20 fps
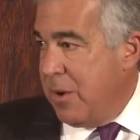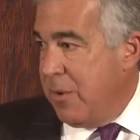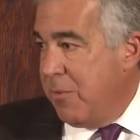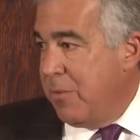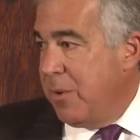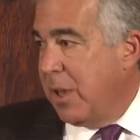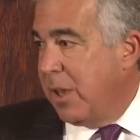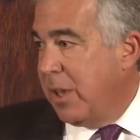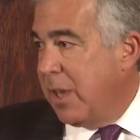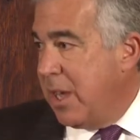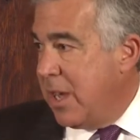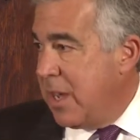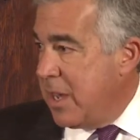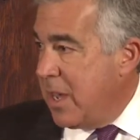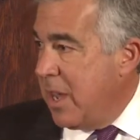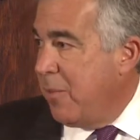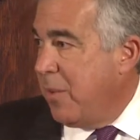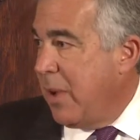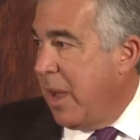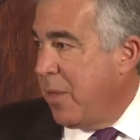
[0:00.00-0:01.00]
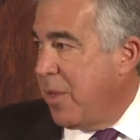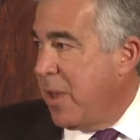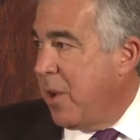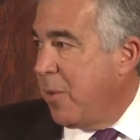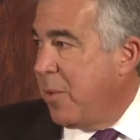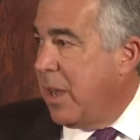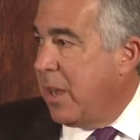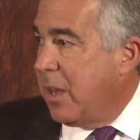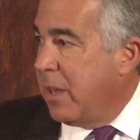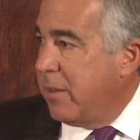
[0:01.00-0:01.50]
really, and I
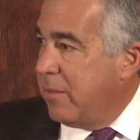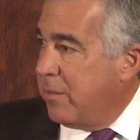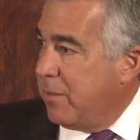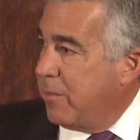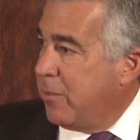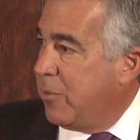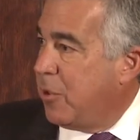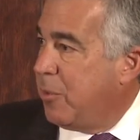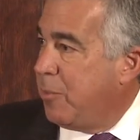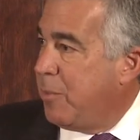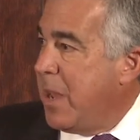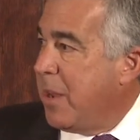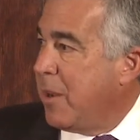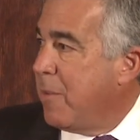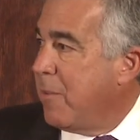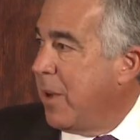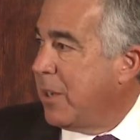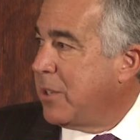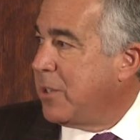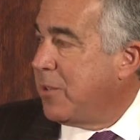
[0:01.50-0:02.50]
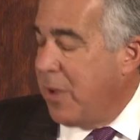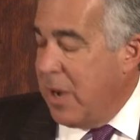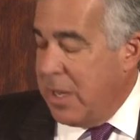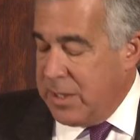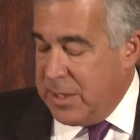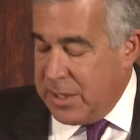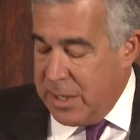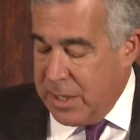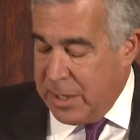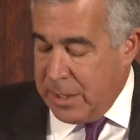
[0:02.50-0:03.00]
think we can speak amongst
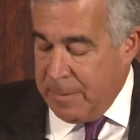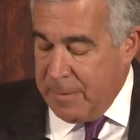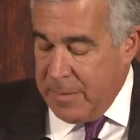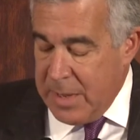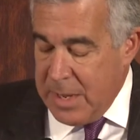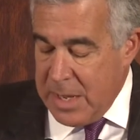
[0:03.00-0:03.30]
friends here,